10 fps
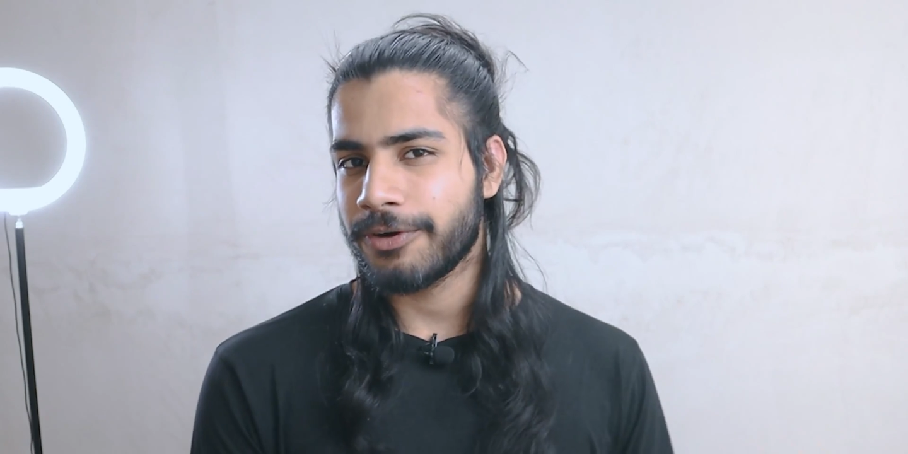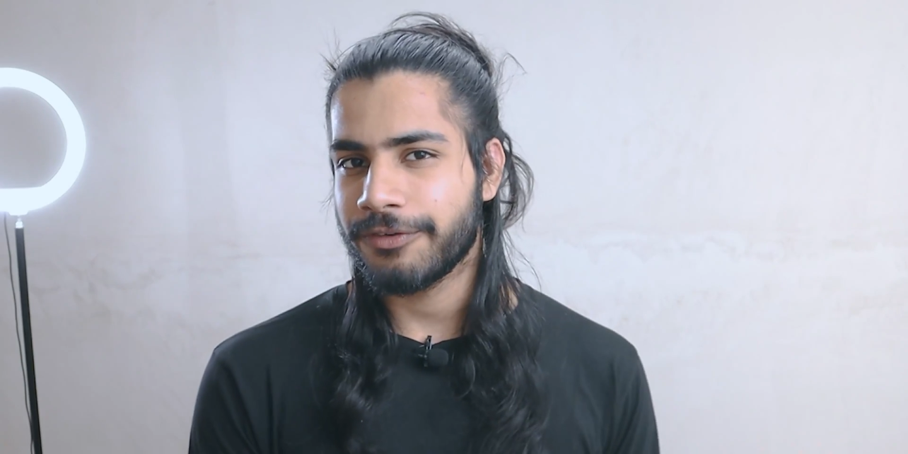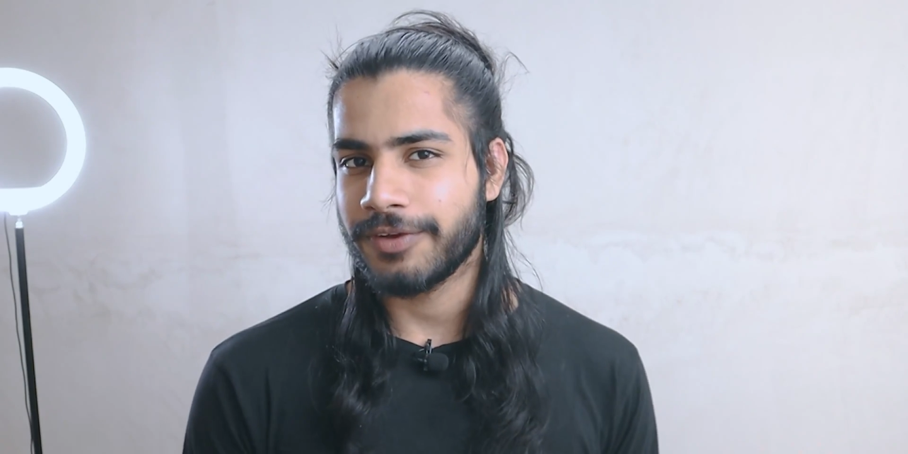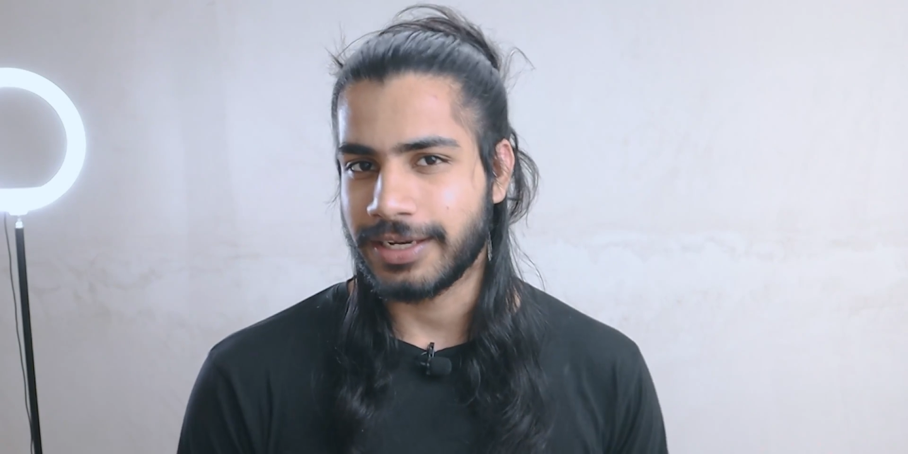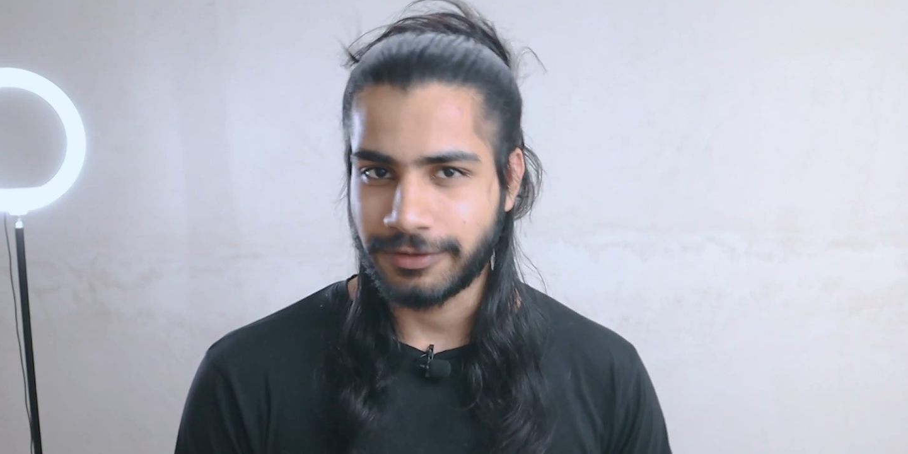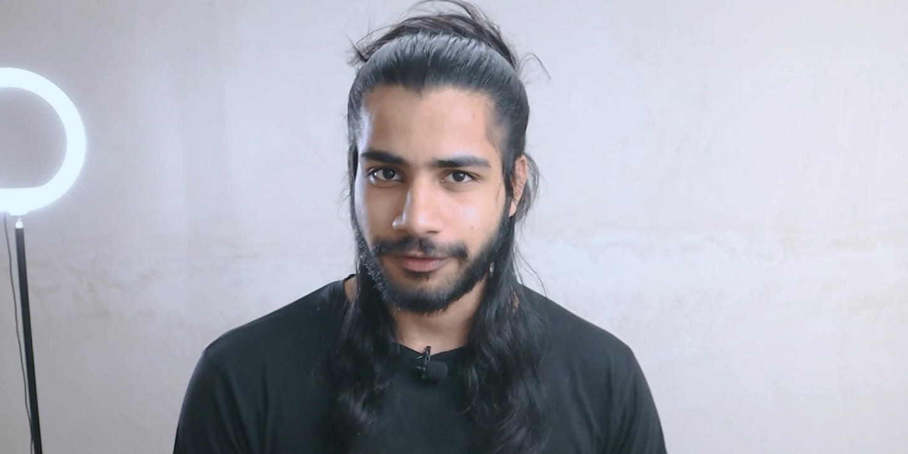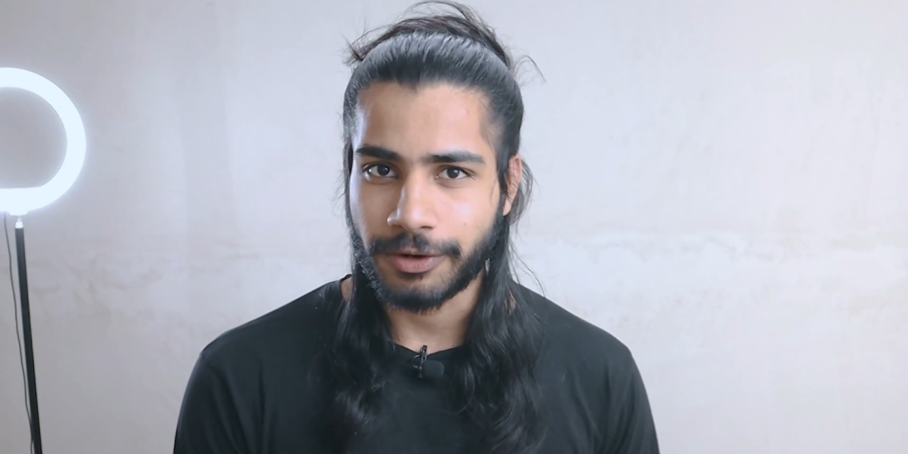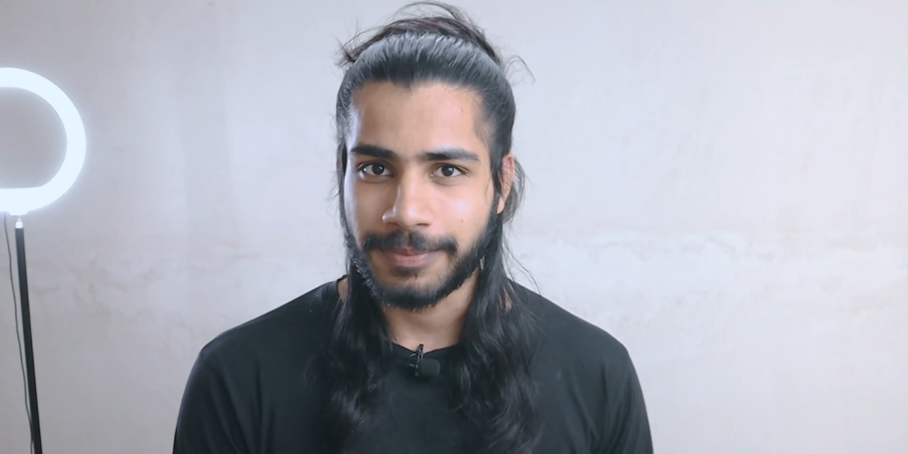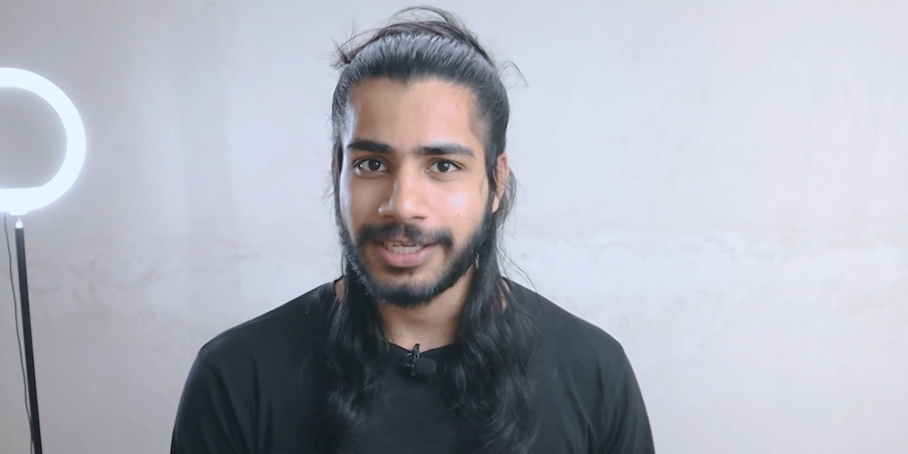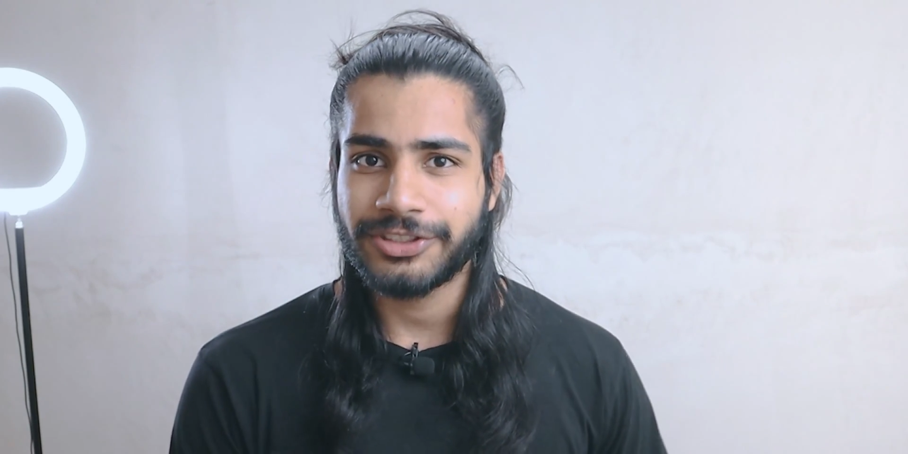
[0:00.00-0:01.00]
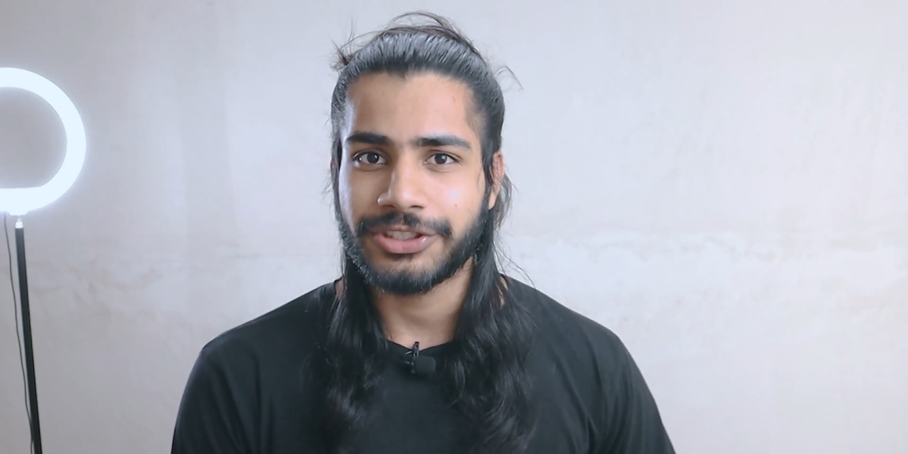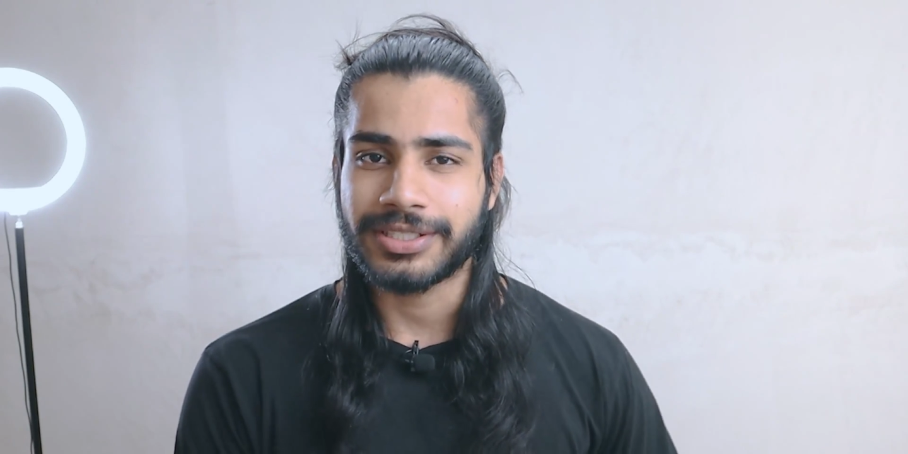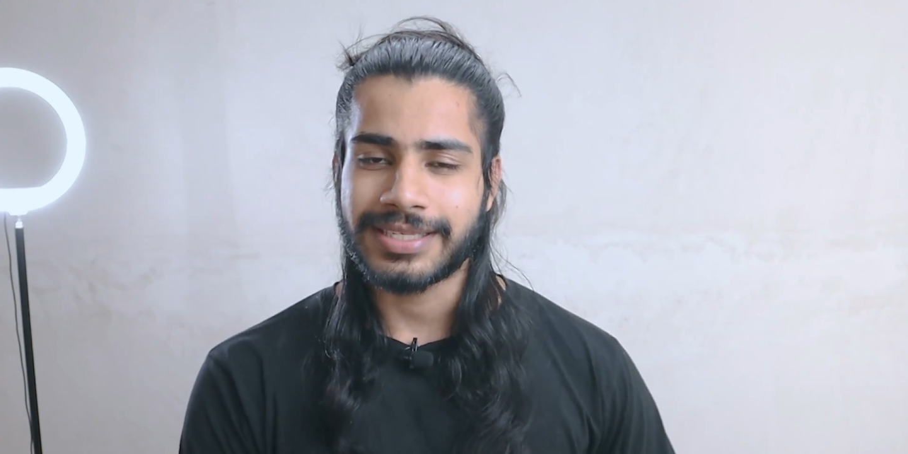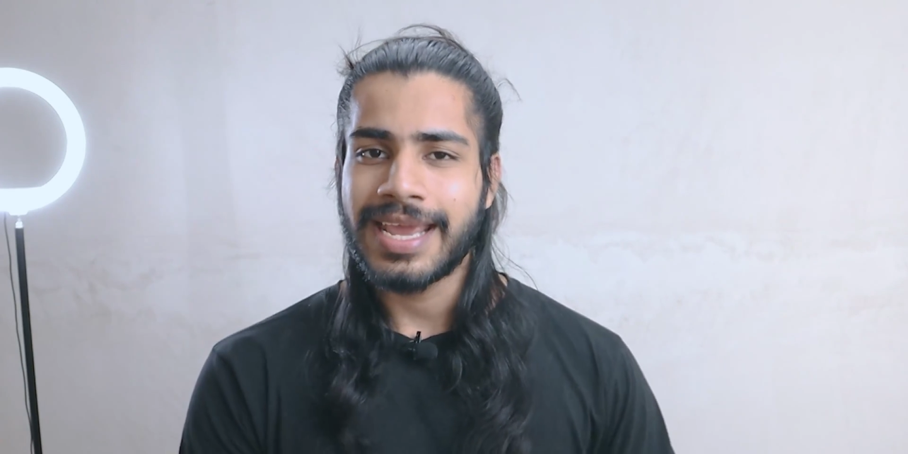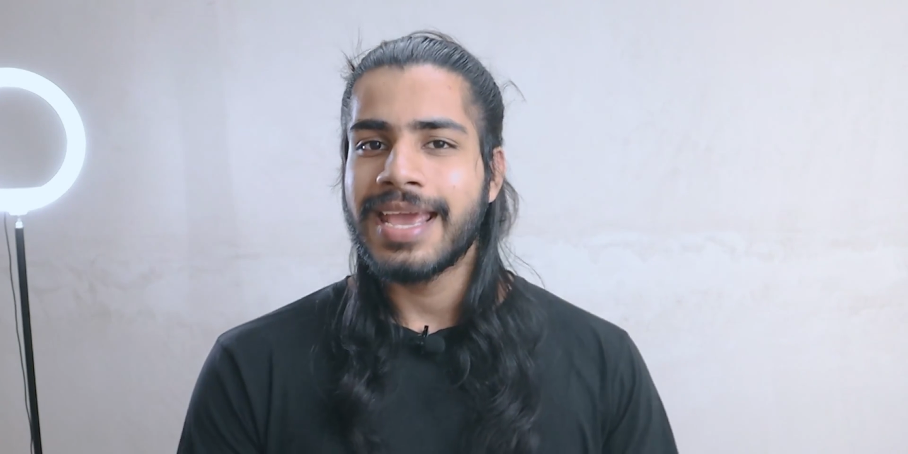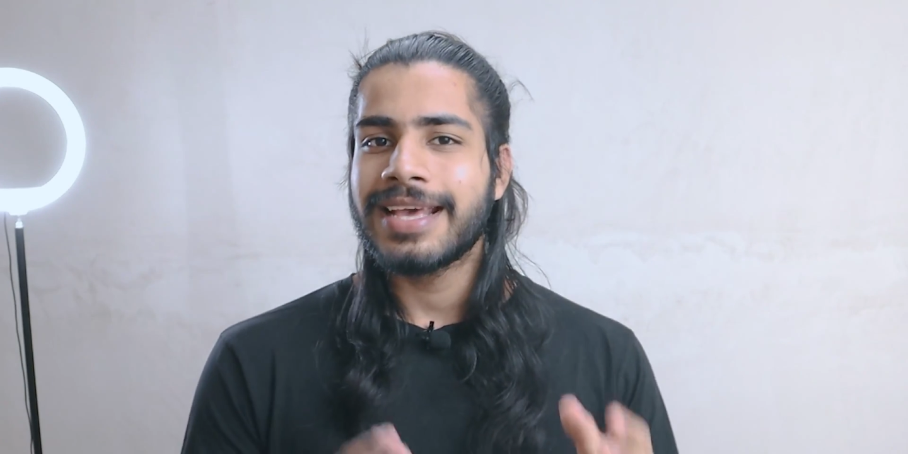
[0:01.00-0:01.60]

perfect for pictures,